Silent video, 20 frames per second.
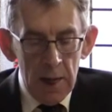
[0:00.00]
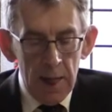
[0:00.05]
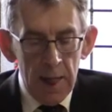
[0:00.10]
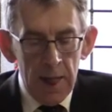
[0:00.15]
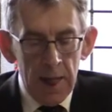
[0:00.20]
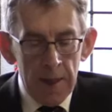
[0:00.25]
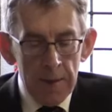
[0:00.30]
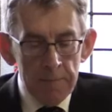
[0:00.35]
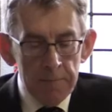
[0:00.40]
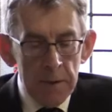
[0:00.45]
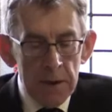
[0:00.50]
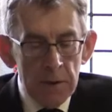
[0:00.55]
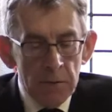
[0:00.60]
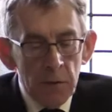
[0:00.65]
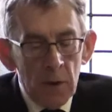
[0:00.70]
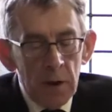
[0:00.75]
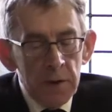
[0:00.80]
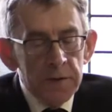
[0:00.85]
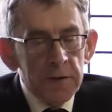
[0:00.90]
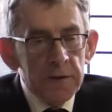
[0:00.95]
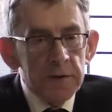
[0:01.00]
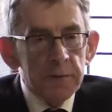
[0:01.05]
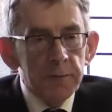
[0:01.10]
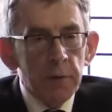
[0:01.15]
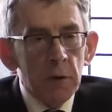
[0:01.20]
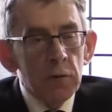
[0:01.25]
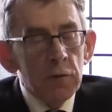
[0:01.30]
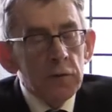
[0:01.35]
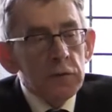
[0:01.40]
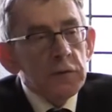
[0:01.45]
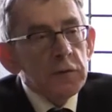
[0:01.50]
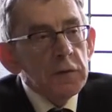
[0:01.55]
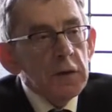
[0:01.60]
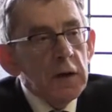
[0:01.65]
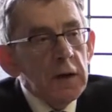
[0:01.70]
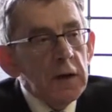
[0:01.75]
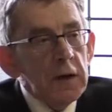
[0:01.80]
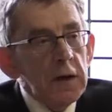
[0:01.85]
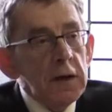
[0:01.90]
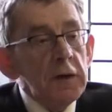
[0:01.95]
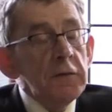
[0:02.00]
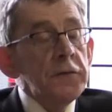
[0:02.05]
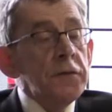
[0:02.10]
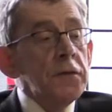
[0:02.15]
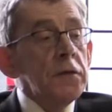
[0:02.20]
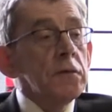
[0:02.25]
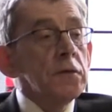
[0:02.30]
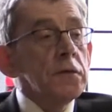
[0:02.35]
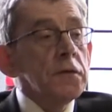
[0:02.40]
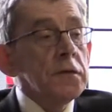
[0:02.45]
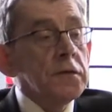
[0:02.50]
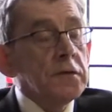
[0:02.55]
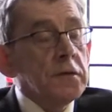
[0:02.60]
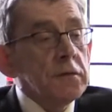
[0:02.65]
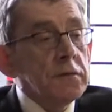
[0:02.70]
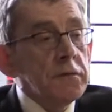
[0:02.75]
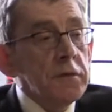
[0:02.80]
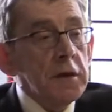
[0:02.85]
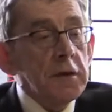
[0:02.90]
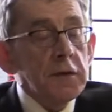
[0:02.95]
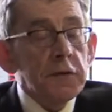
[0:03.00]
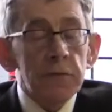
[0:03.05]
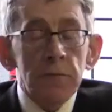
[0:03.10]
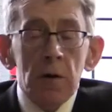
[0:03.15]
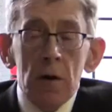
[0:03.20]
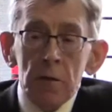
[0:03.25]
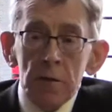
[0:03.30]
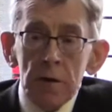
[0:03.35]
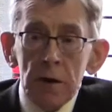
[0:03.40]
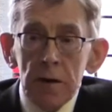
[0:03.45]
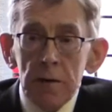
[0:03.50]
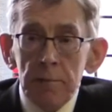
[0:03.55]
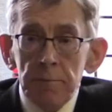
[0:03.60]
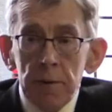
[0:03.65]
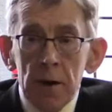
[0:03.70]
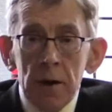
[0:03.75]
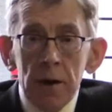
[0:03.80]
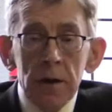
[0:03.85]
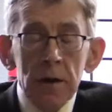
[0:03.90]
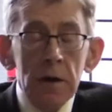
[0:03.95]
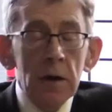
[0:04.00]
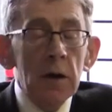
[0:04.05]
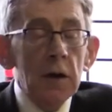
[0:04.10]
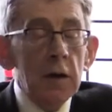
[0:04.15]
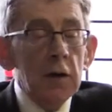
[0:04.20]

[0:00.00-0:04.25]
It was, I suppose, influenced very strongly by